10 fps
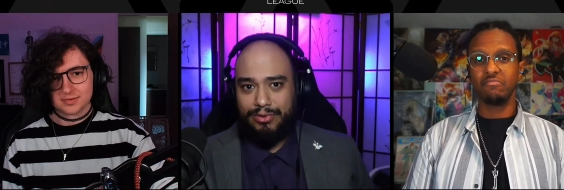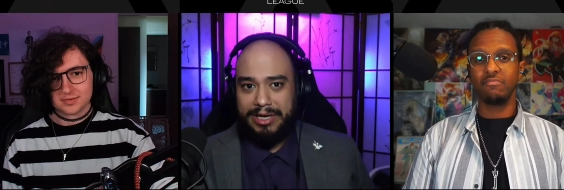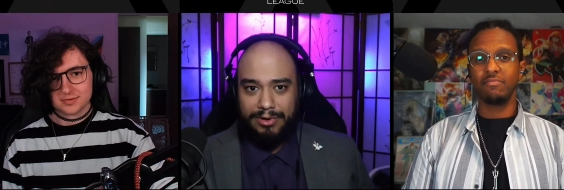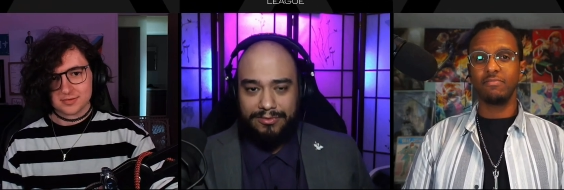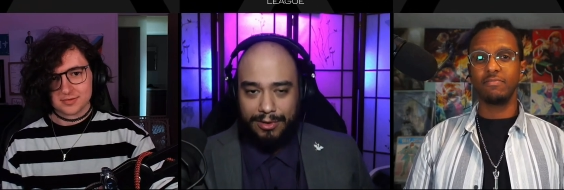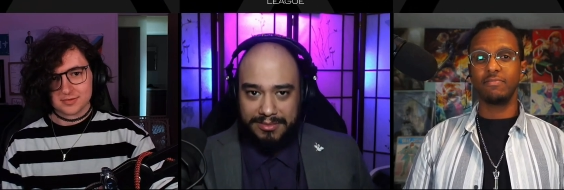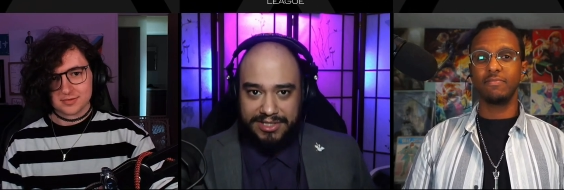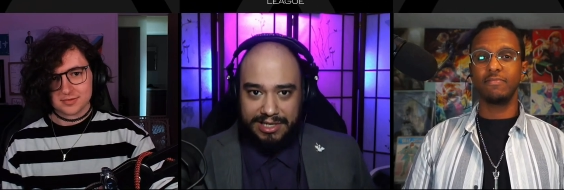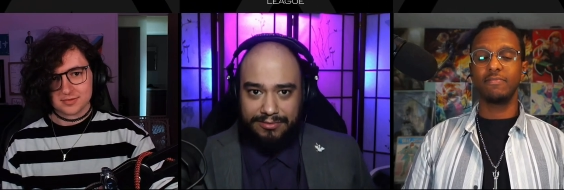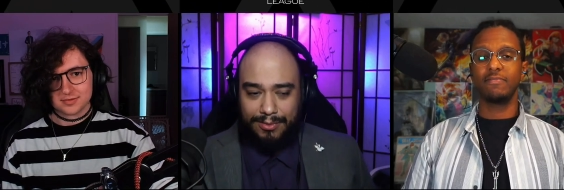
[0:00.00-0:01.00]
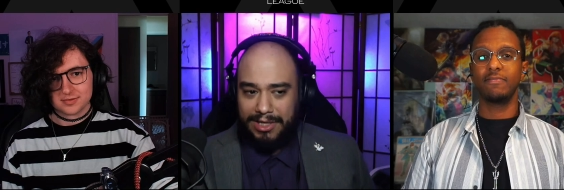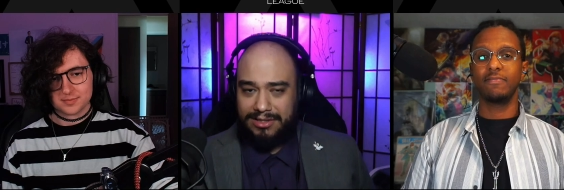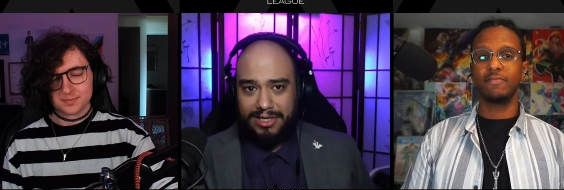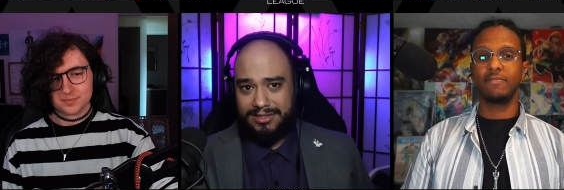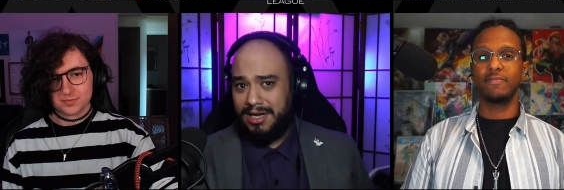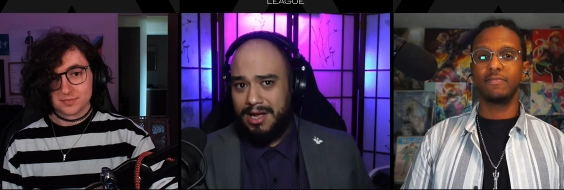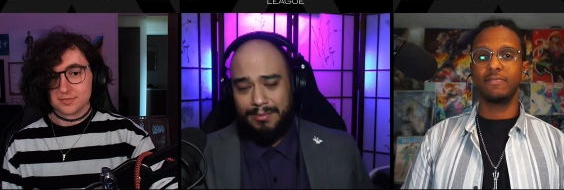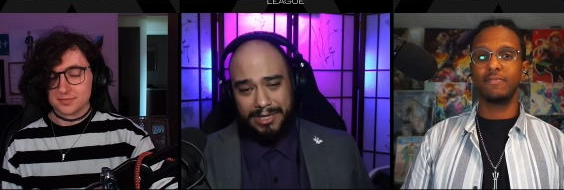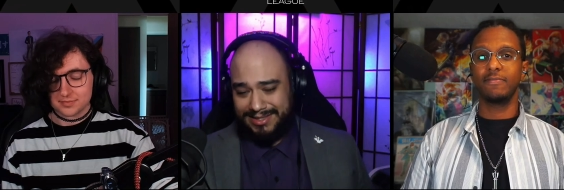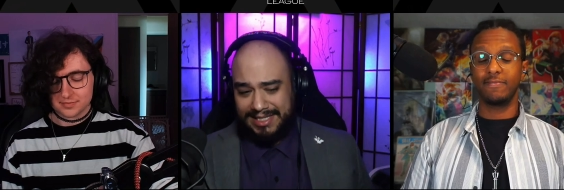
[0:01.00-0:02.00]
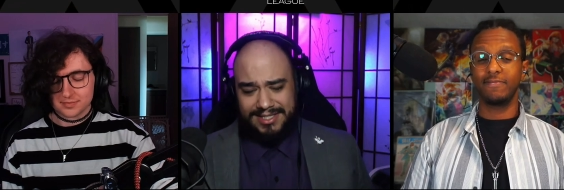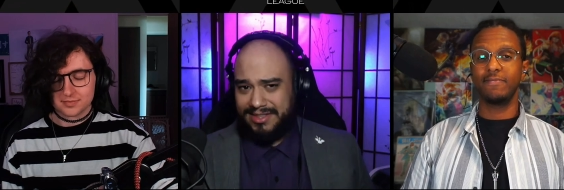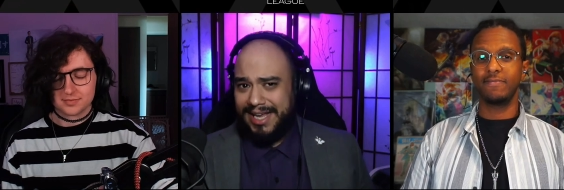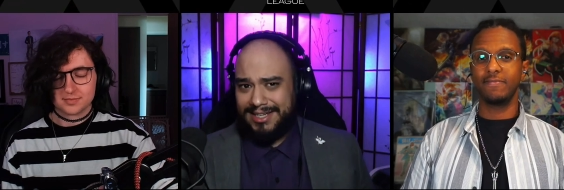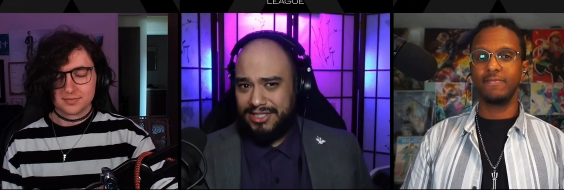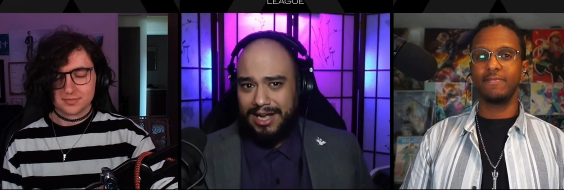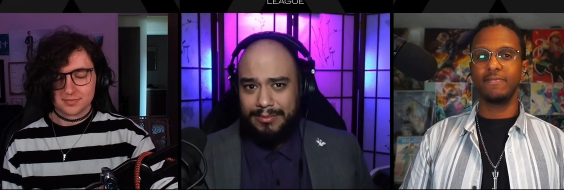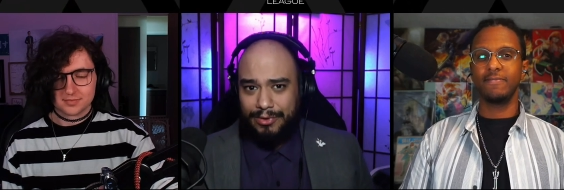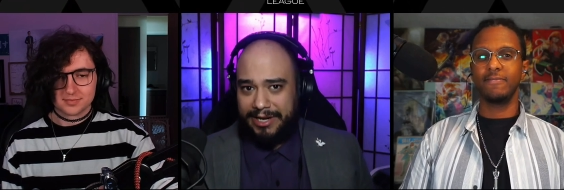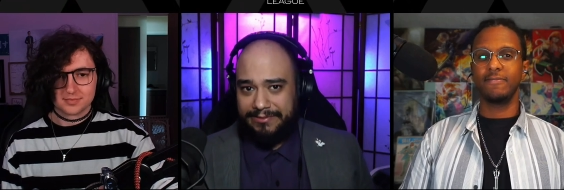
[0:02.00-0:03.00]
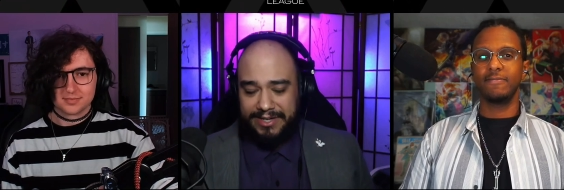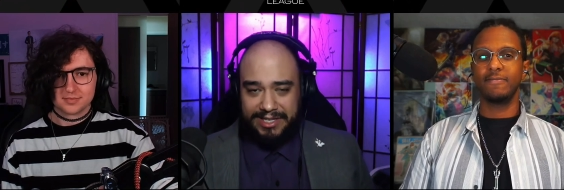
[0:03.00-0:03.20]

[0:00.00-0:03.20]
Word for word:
Speaker 1: going to bring performances out for Wildcard. But that's the thing, Don Bray